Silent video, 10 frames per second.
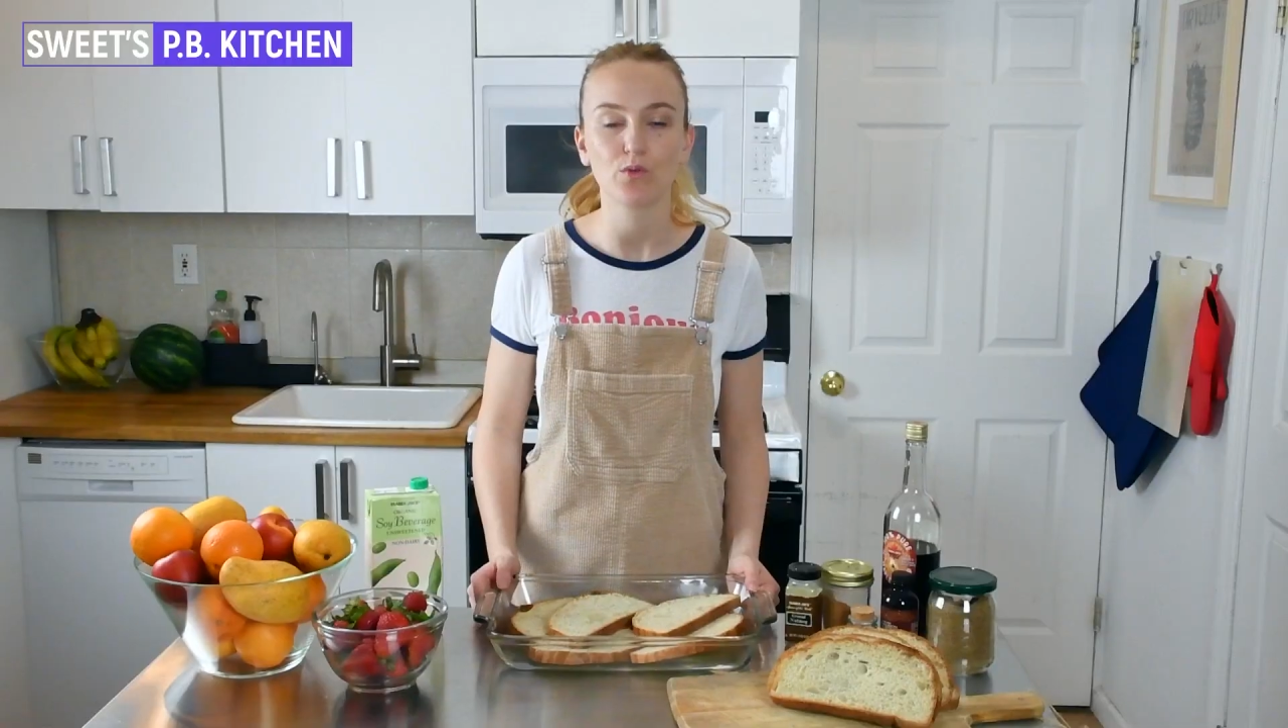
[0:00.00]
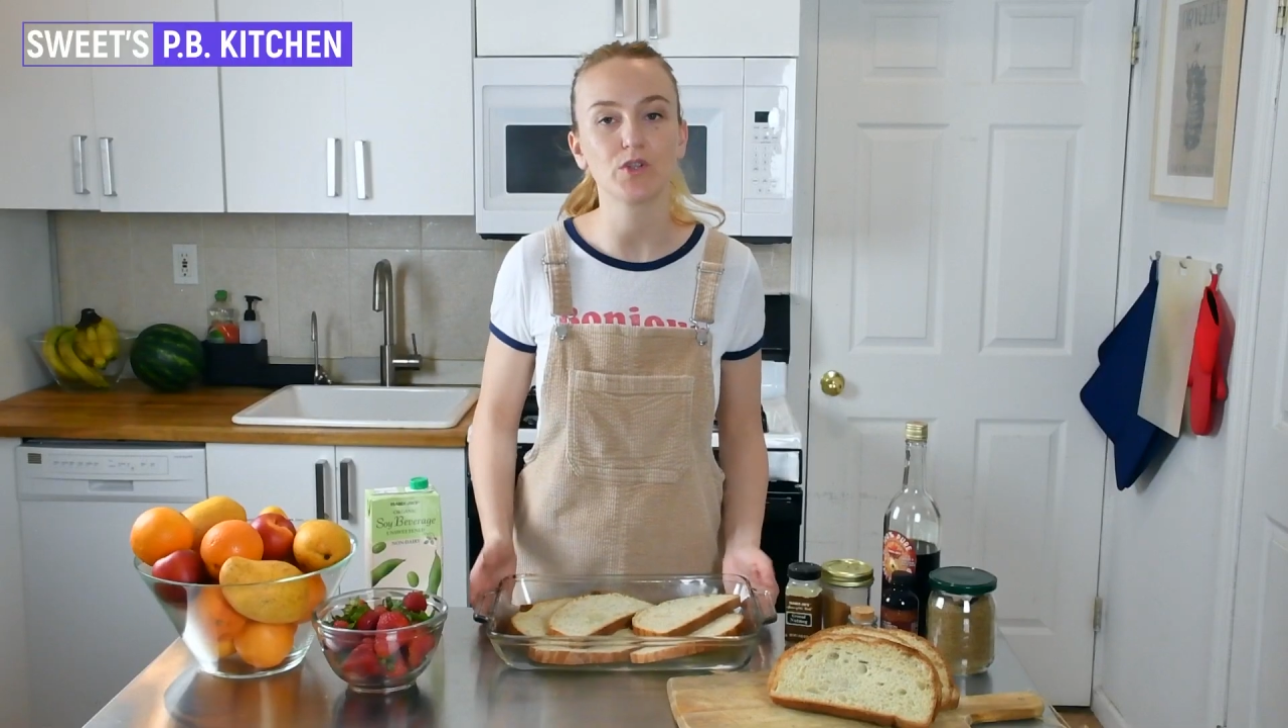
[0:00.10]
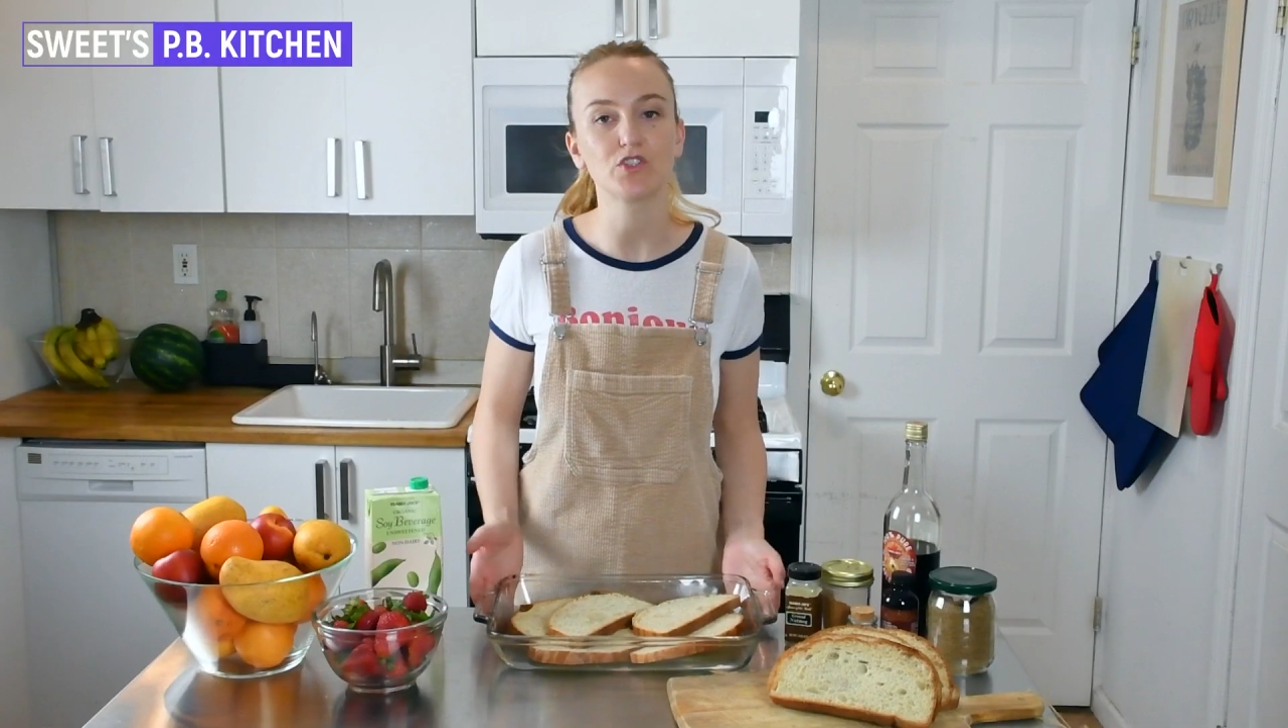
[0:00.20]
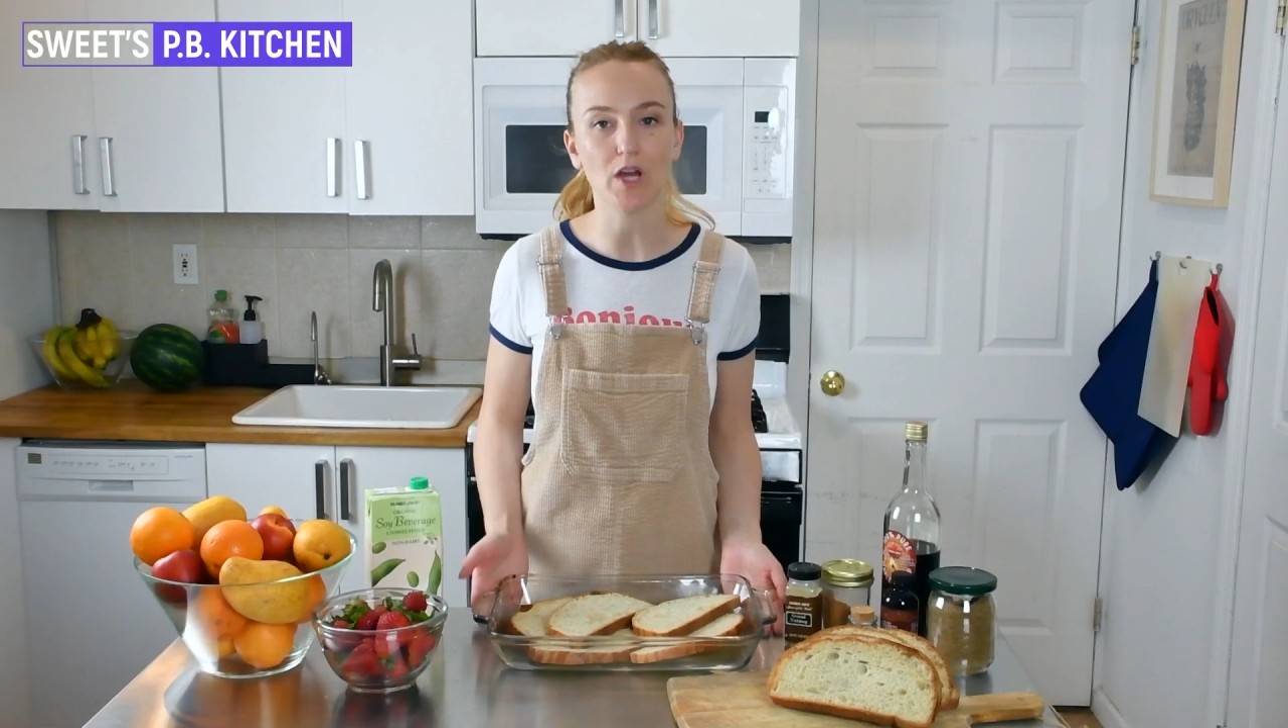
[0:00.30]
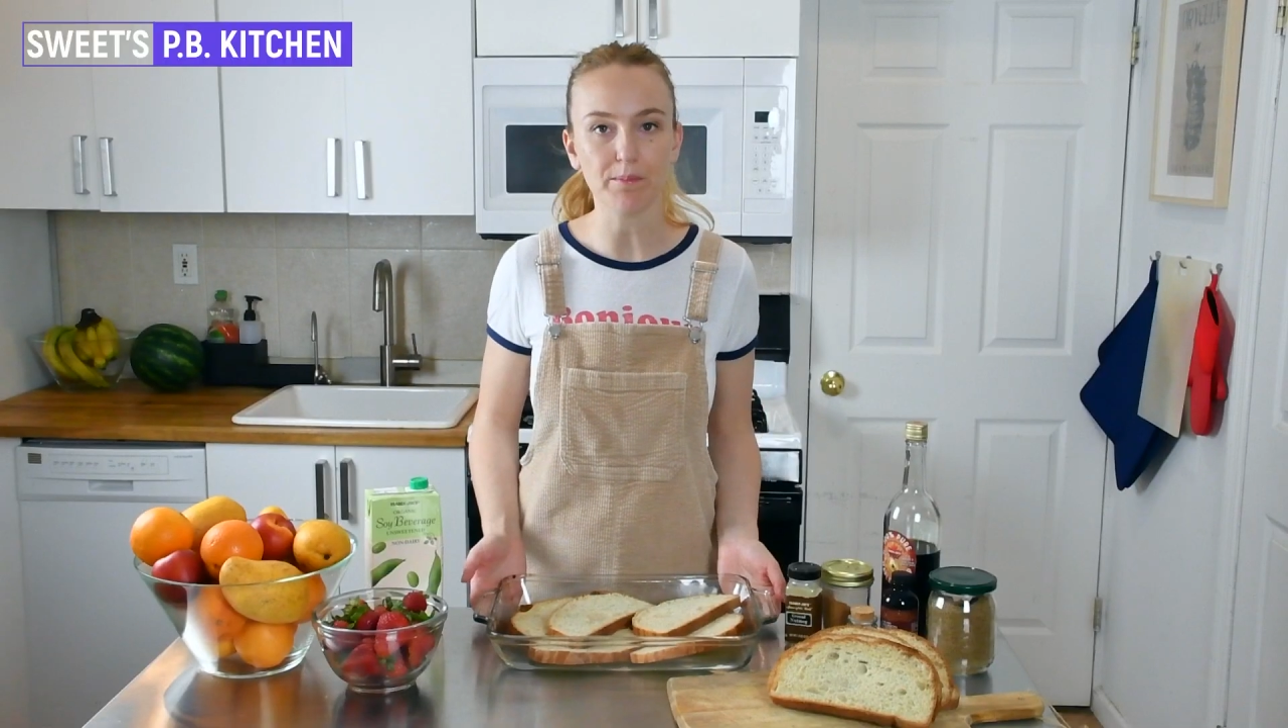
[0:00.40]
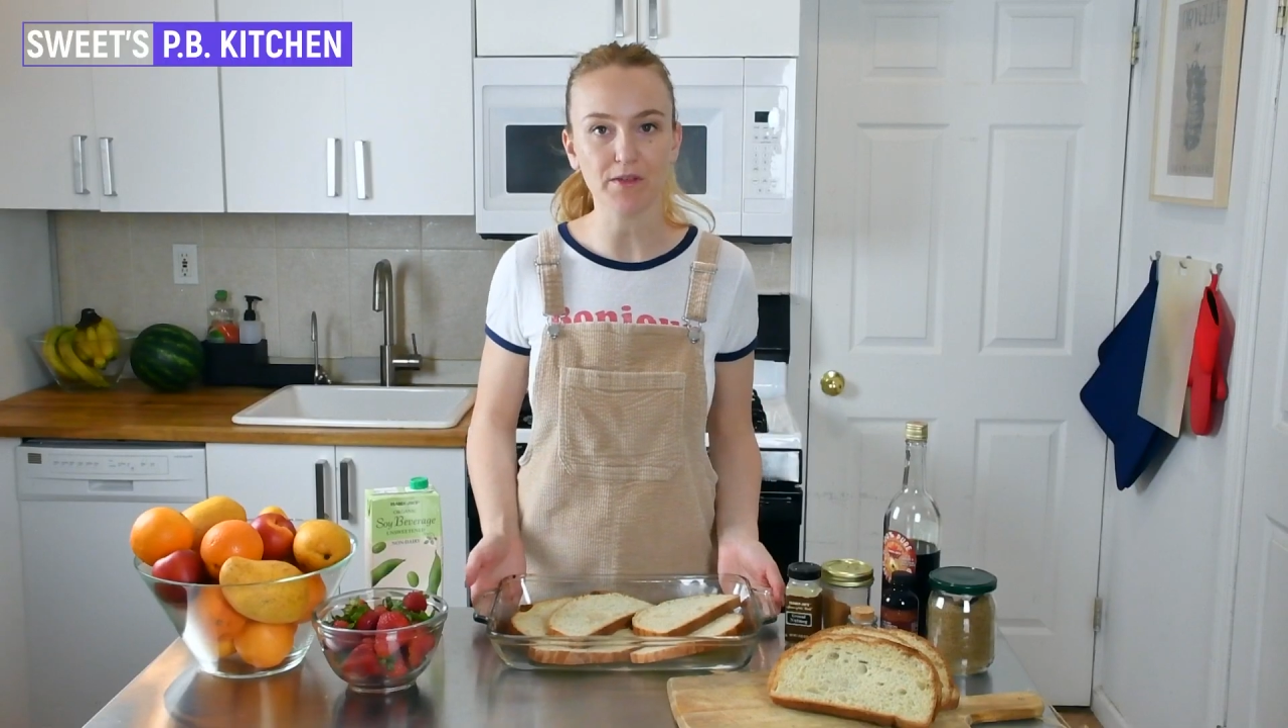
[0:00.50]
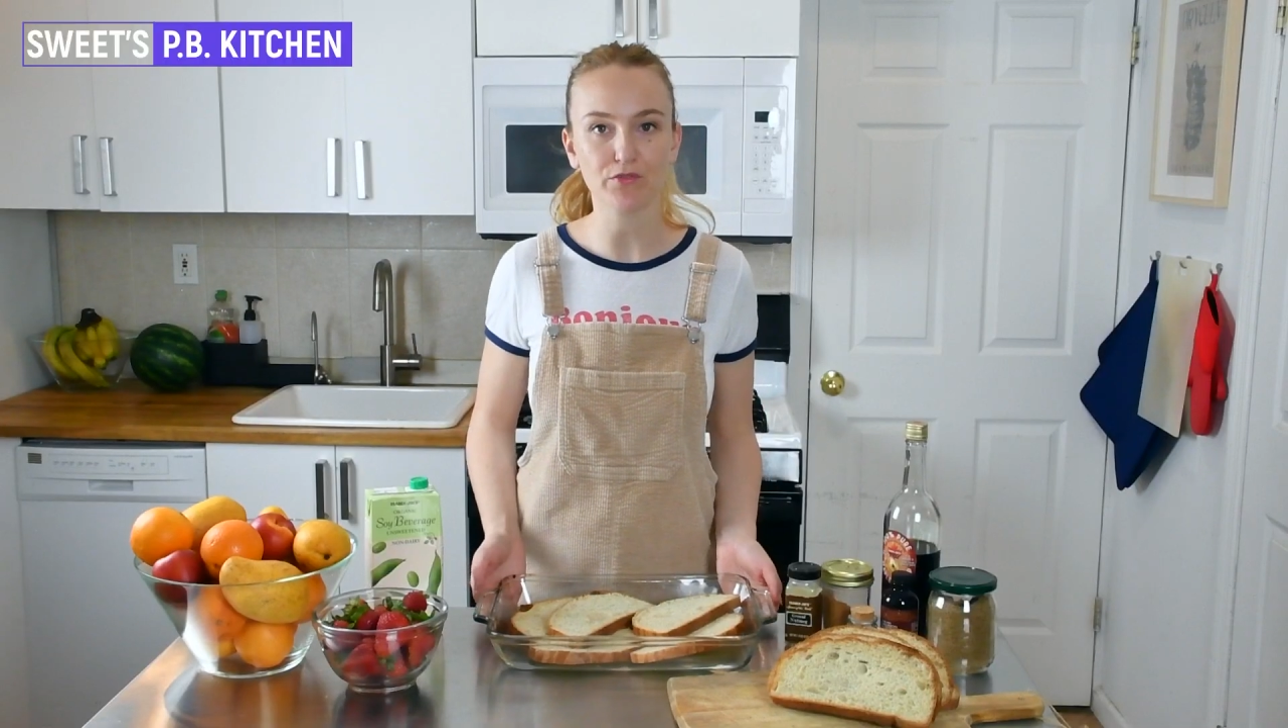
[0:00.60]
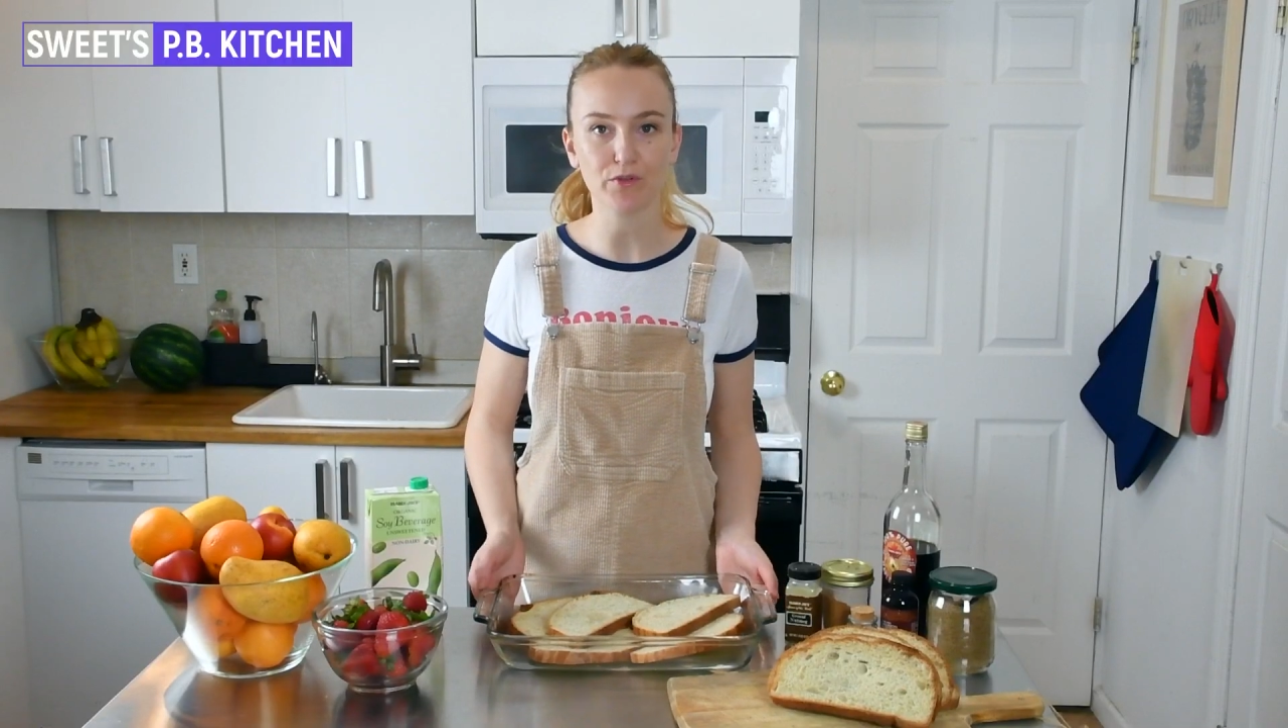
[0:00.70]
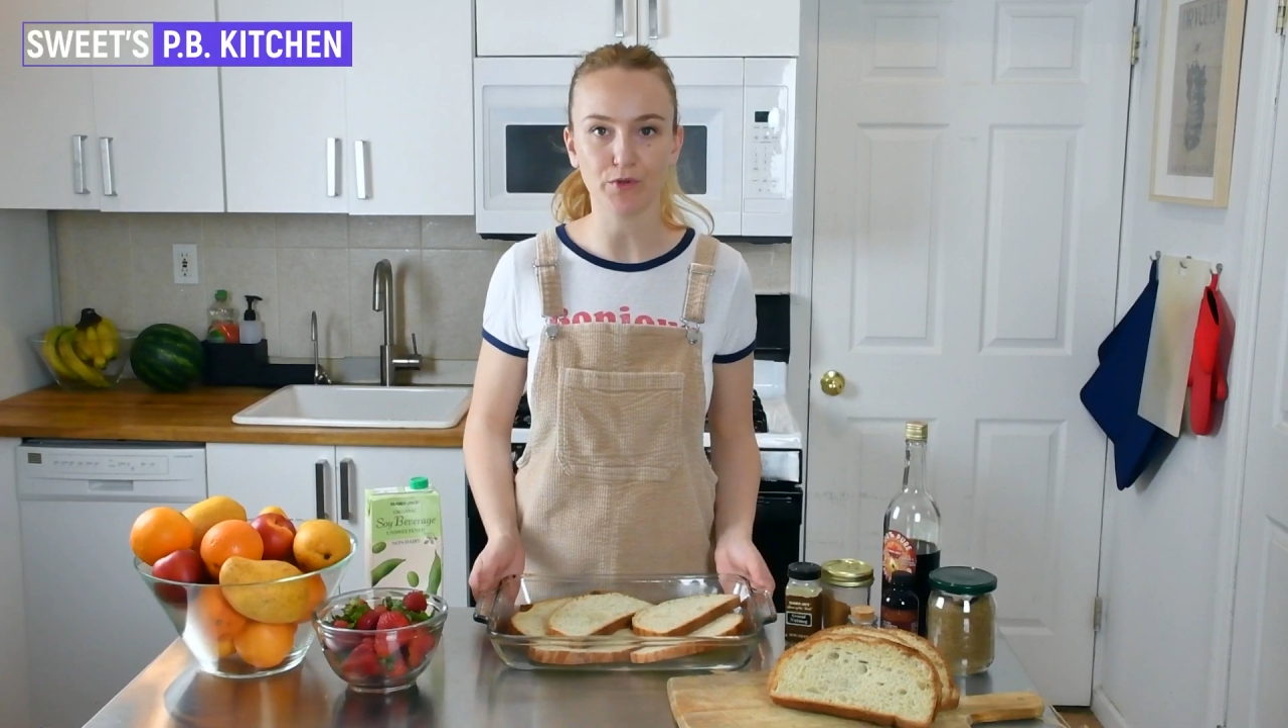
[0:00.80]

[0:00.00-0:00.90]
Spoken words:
When shopping for